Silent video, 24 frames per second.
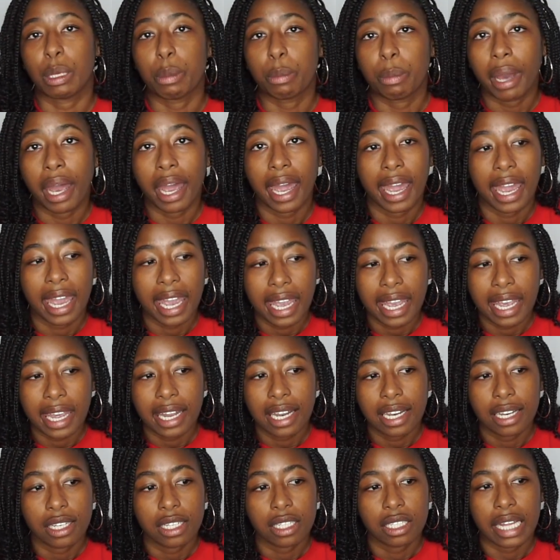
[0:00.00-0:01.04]

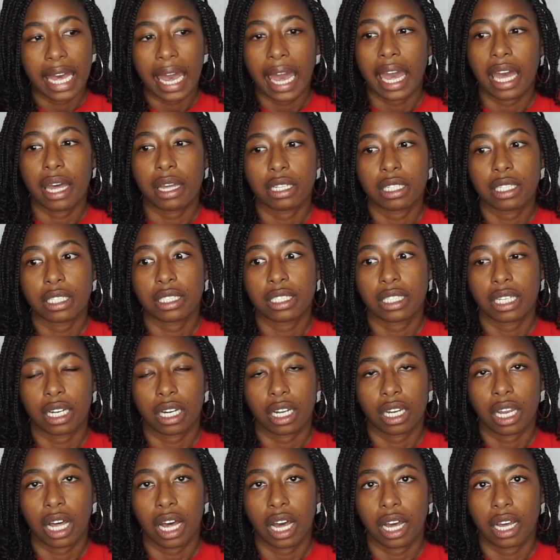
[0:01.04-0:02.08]
pain, that said a
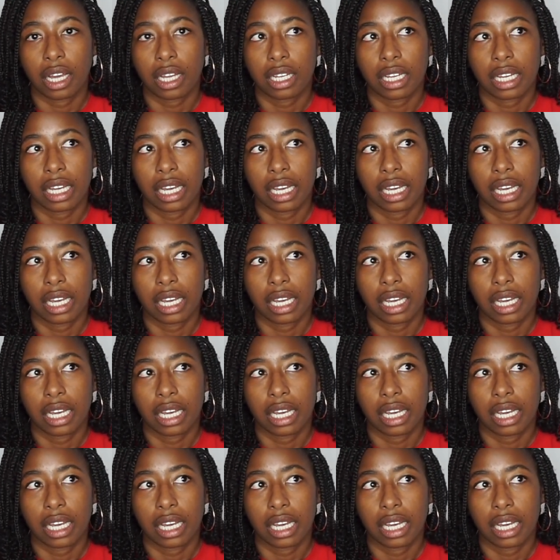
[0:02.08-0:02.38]
lot.